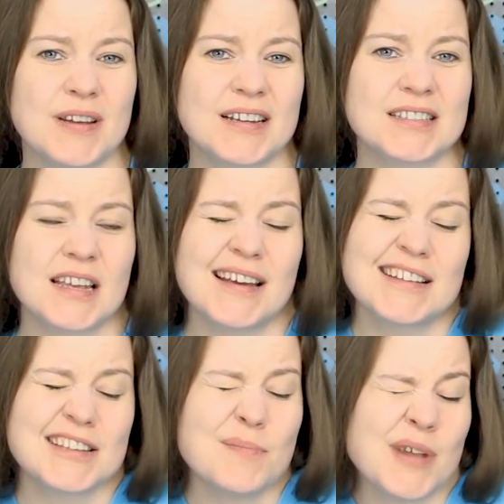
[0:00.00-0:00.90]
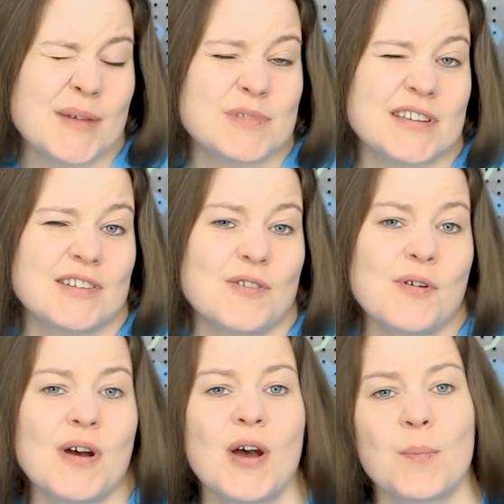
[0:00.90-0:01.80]
Because sometimes I
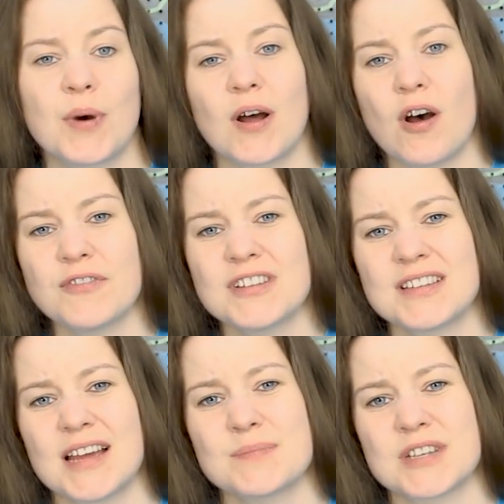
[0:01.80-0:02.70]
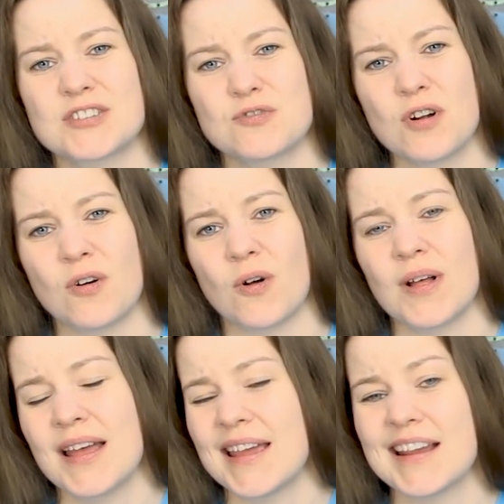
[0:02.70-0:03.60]
do, but oftentimes I
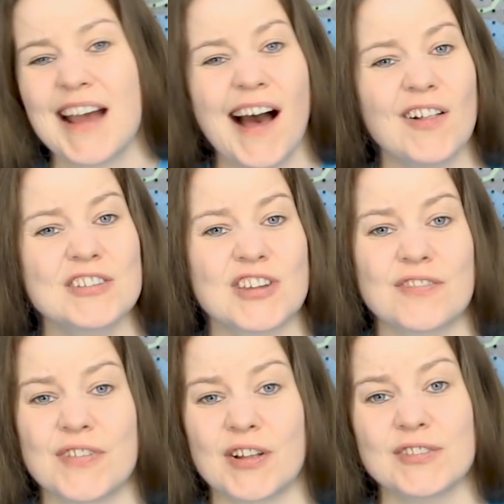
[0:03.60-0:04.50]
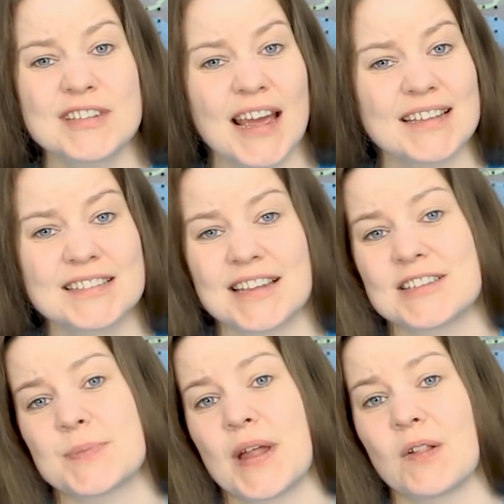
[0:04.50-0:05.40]
struggle. In college, I failed tests, I
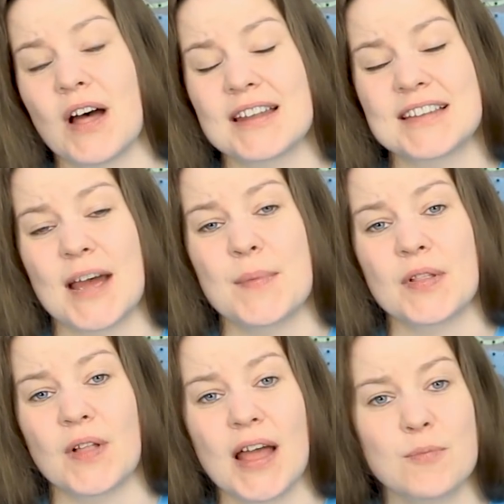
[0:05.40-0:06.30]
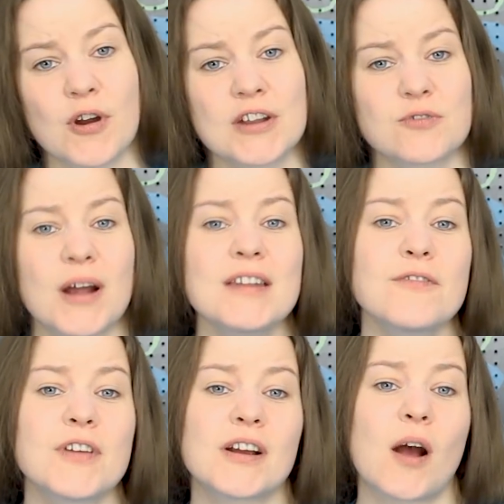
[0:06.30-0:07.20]
spent a lot of time in the library trying to
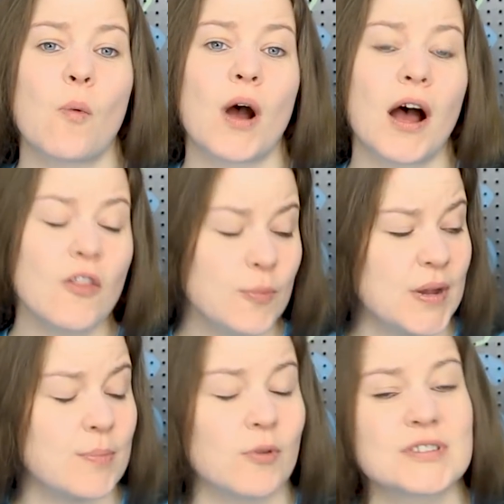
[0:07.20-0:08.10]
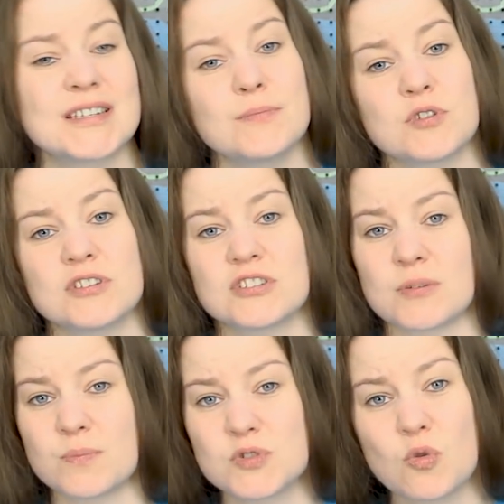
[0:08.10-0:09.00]
figure out what other people seem to just
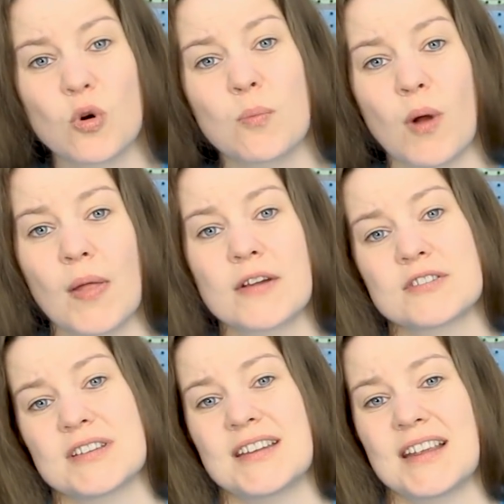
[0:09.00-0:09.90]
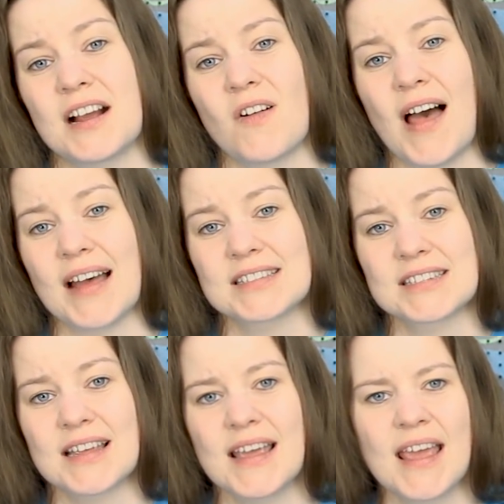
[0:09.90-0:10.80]
absorb while they're sitting in class.